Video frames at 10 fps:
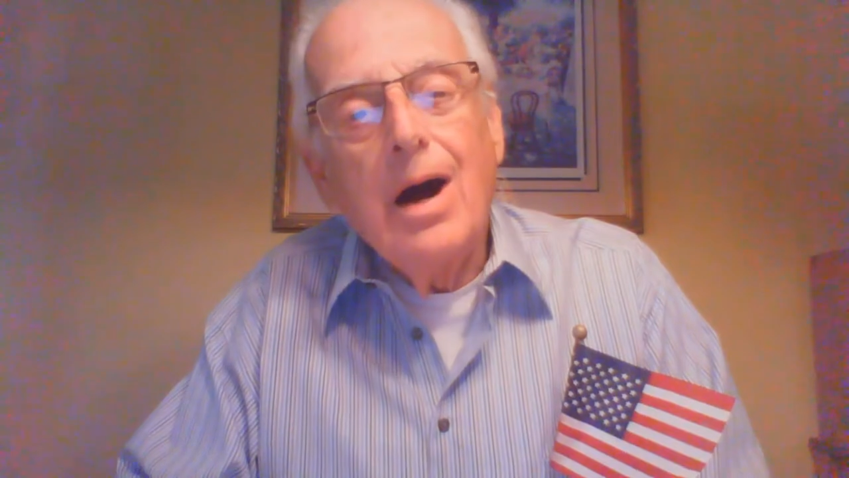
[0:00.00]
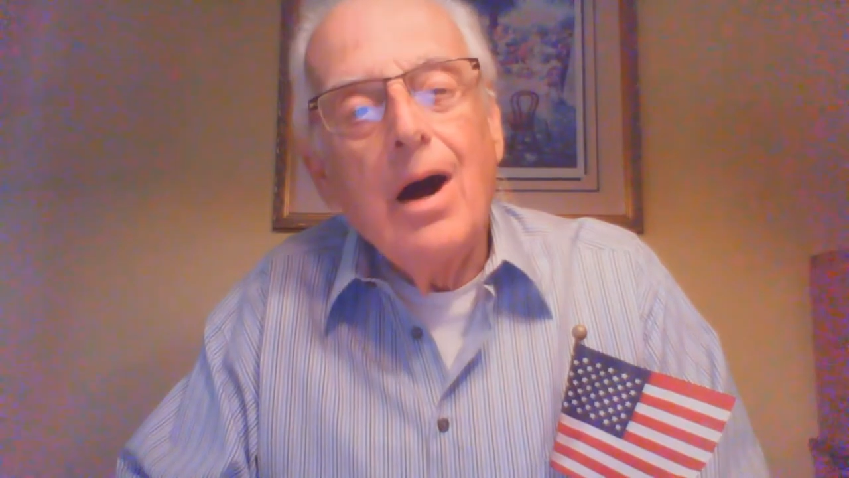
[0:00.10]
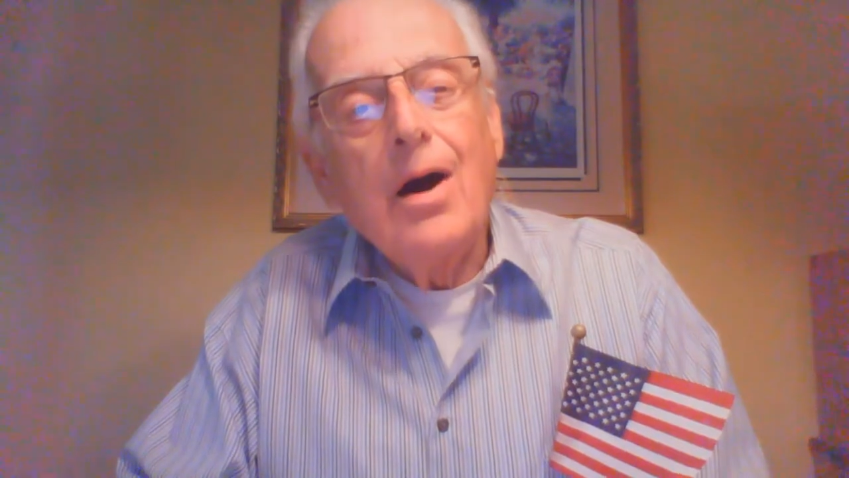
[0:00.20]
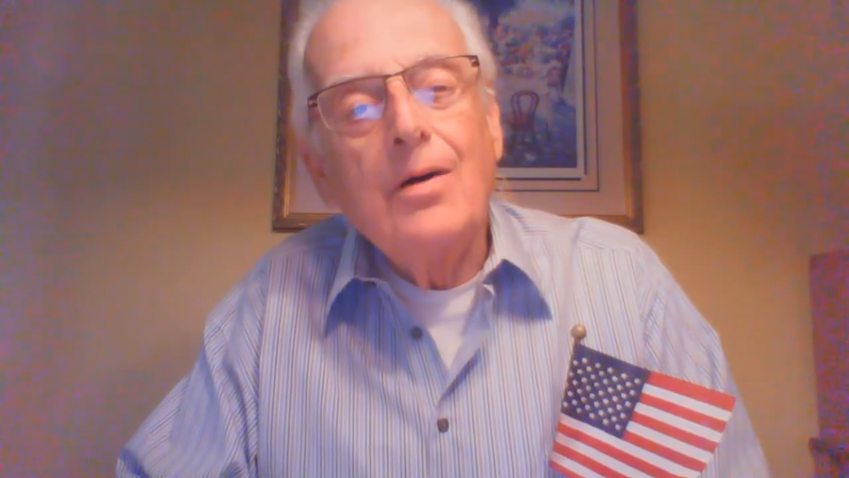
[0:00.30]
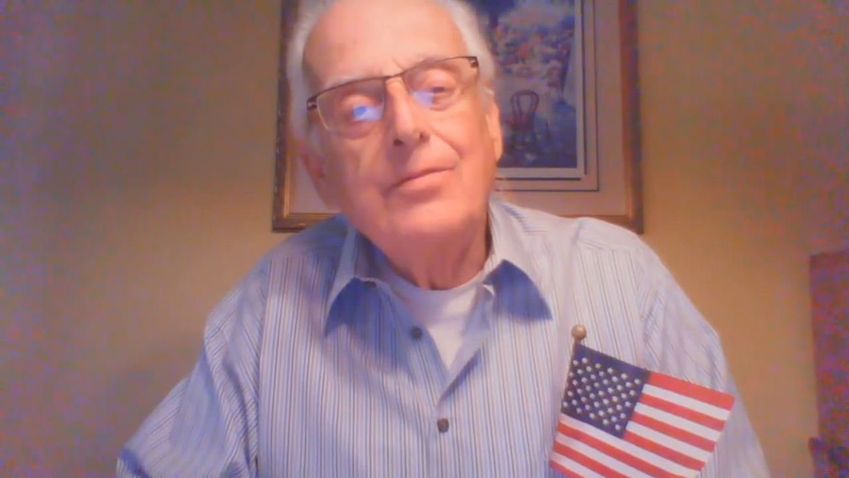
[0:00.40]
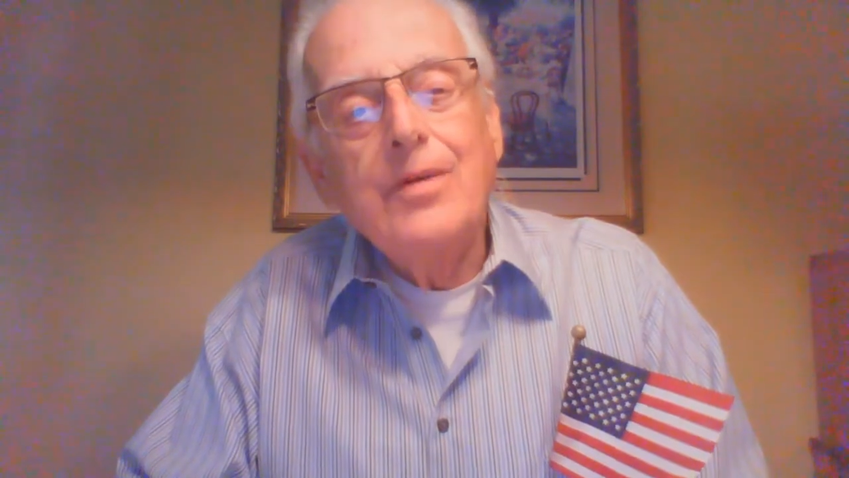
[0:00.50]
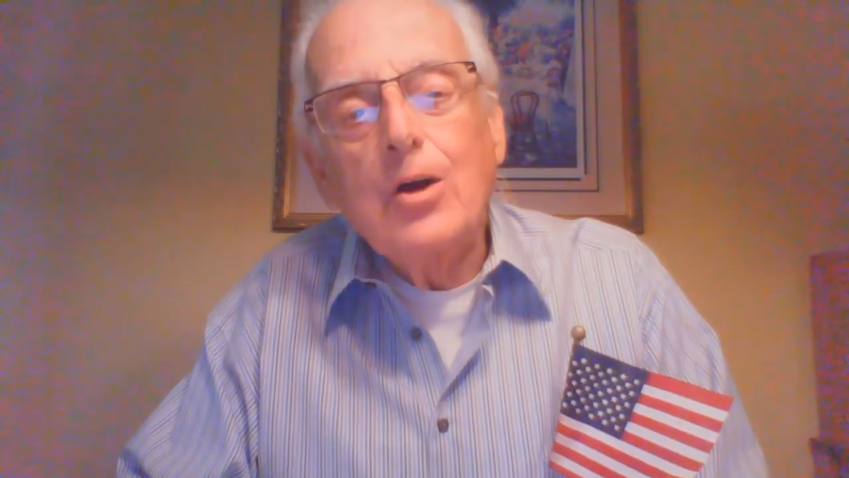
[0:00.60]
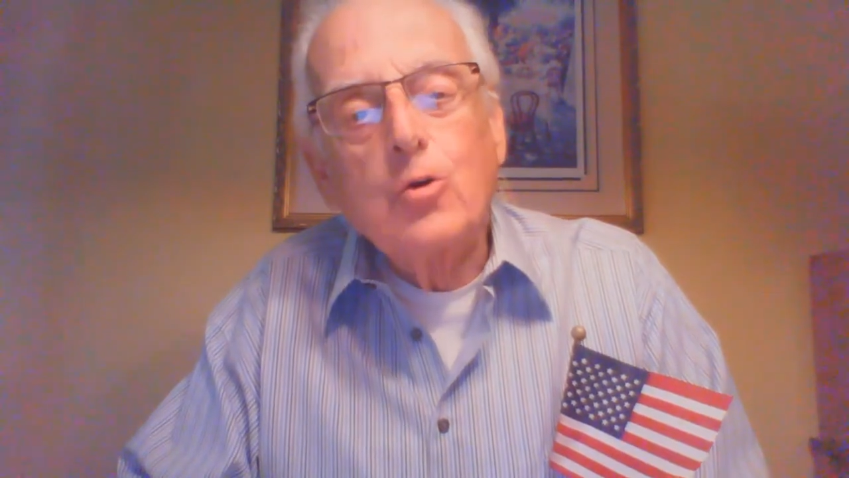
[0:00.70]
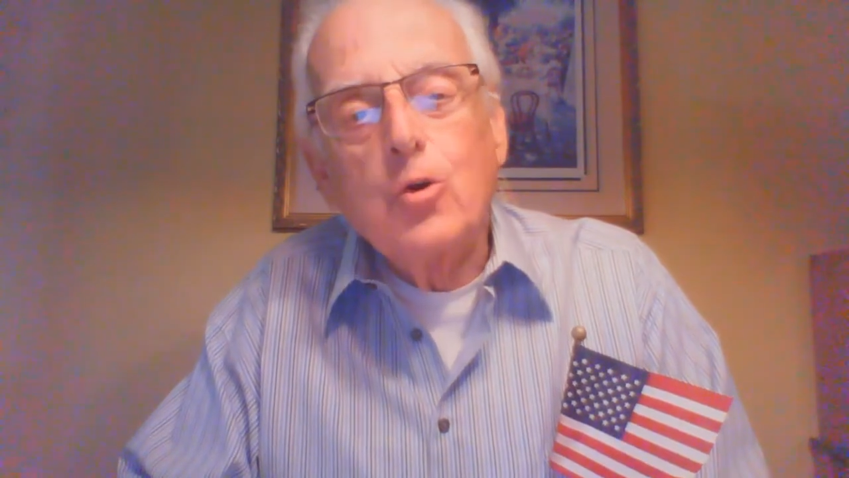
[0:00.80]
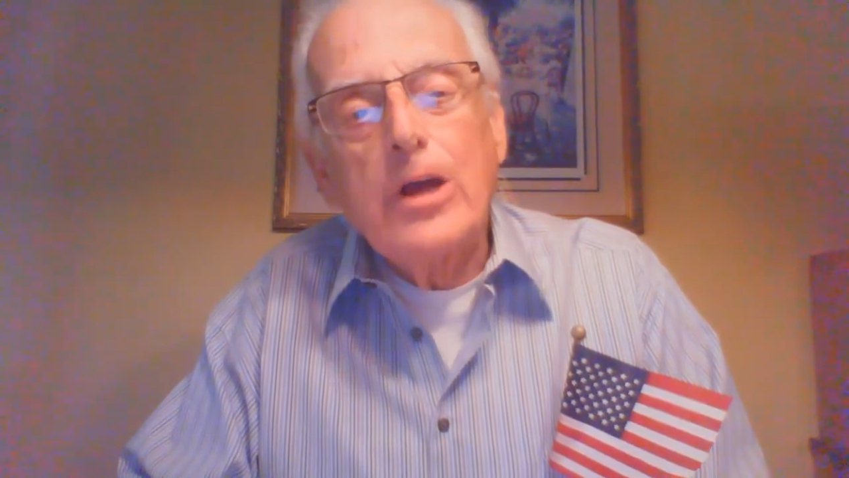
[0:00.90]
of
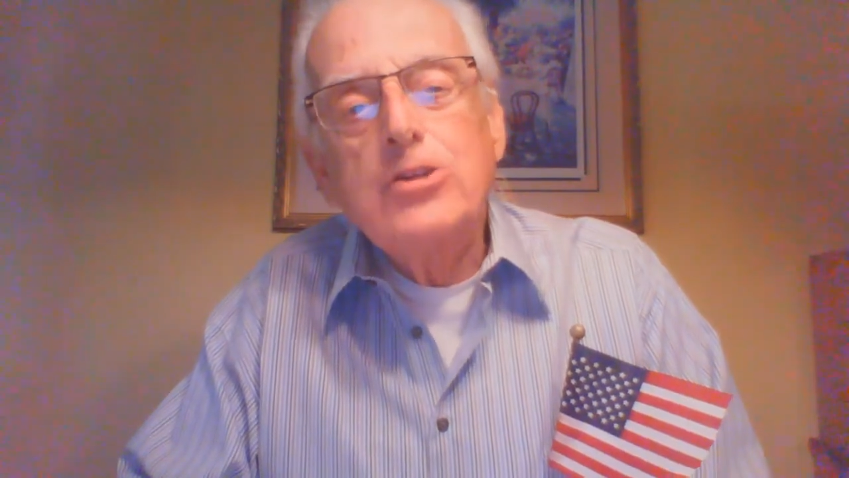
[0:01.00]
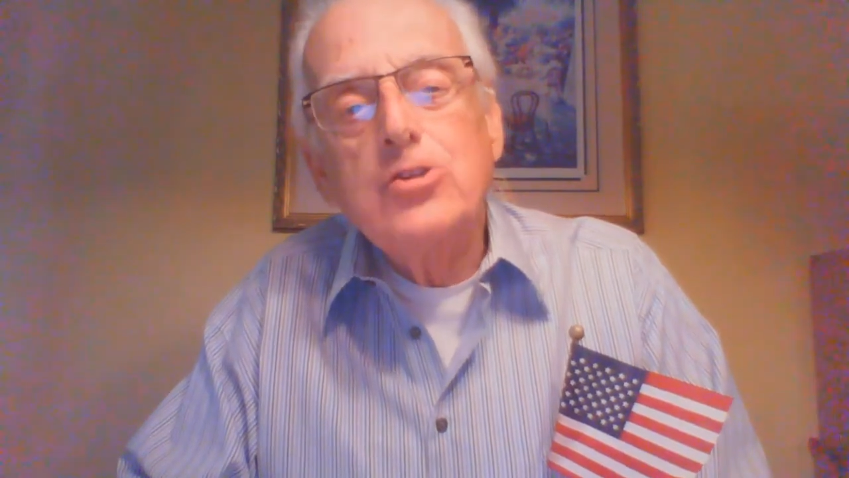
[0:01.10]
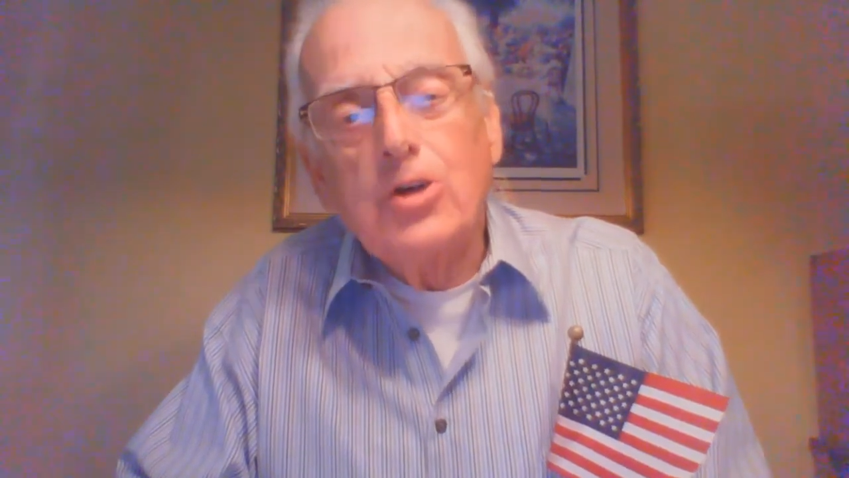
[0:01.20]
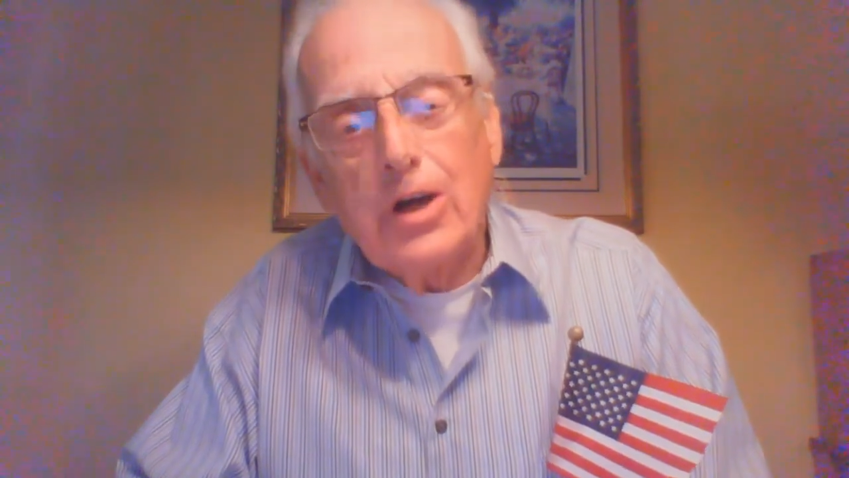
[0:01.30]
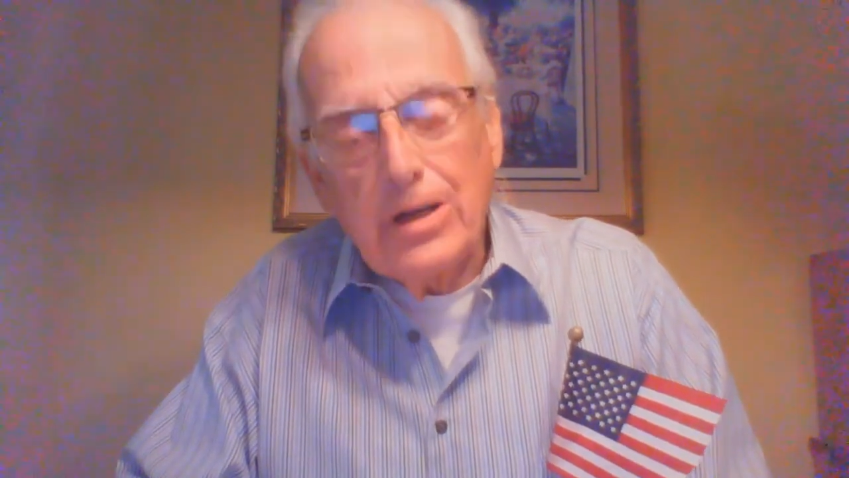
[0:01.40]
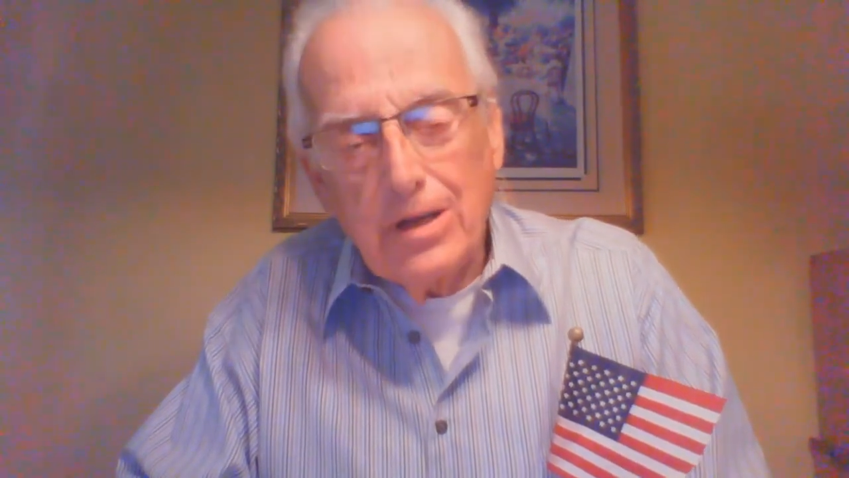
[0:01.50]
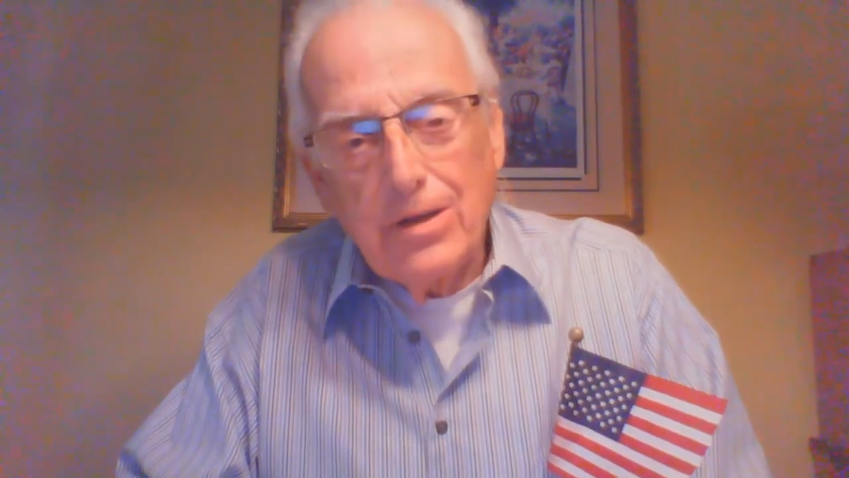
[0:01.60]
great joy